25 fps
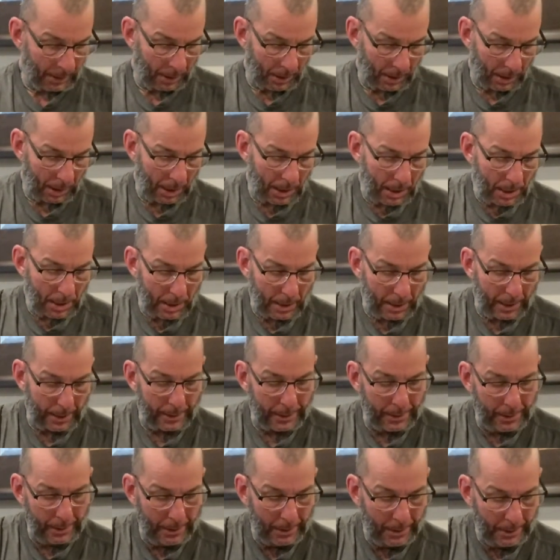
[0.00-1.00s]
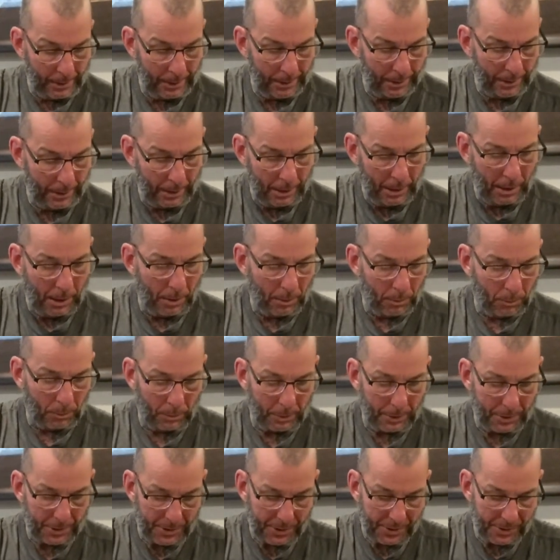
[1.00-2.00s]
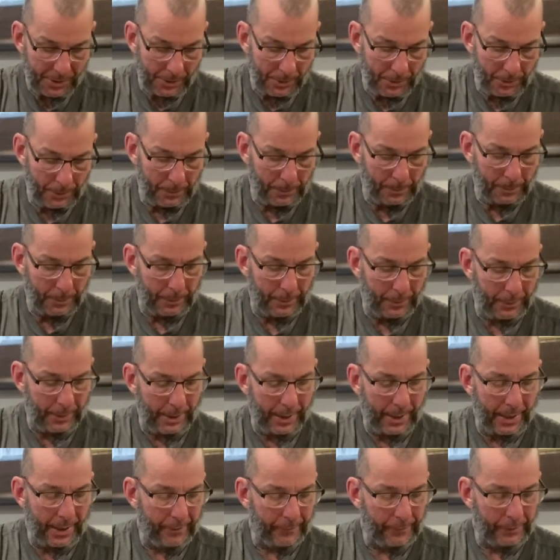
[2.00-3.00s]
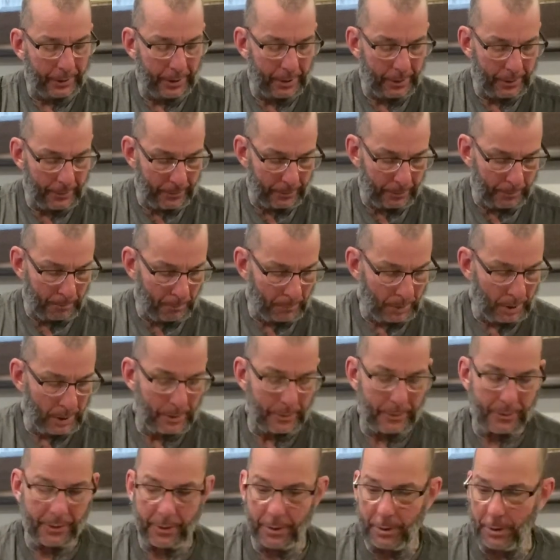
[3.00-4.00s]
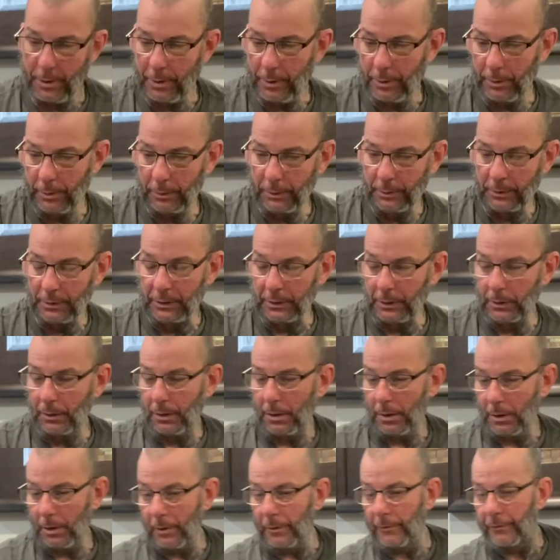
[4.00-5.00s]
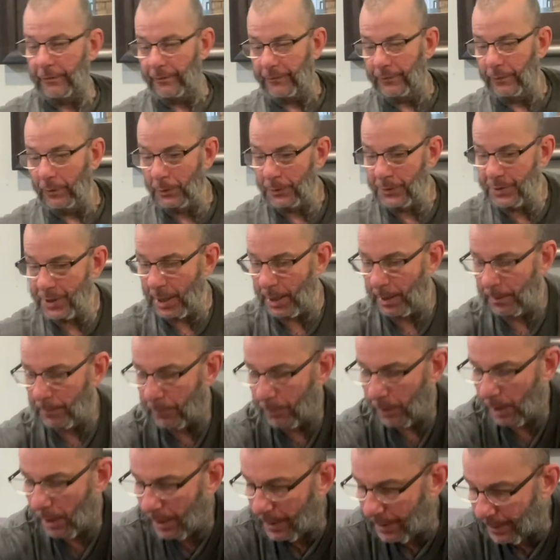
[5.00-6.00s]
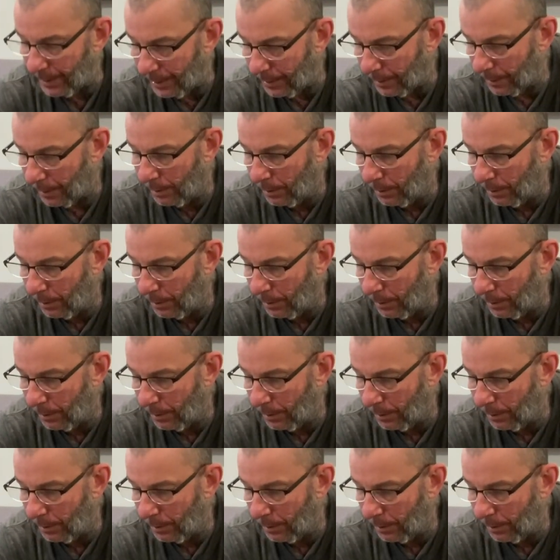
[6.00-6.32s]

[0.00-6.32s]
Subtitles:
I would assume that every other month of full-time riding